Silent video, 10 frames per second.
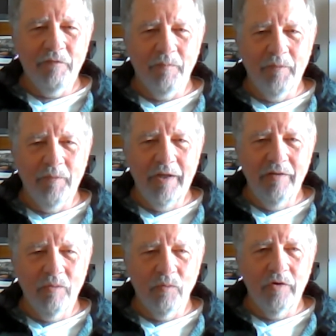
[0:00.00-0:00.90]
For me,
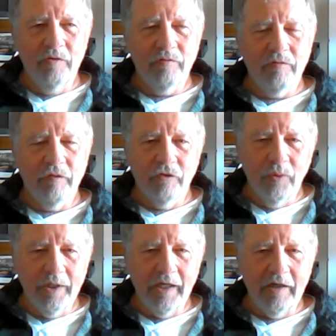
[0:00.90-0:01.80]
the reason for
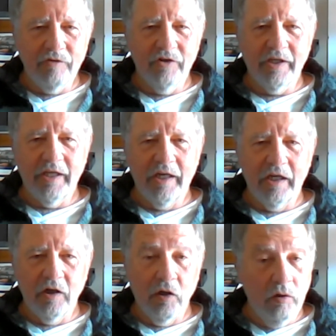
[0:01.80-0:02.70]
doing it is to get
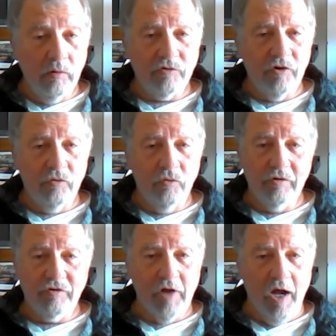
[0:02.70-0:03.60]
in close, to do the
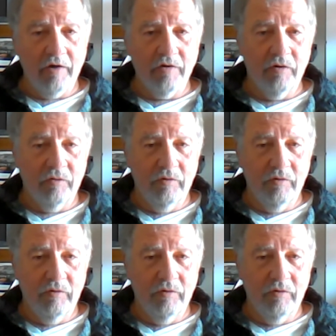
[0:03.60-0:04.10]
stock, to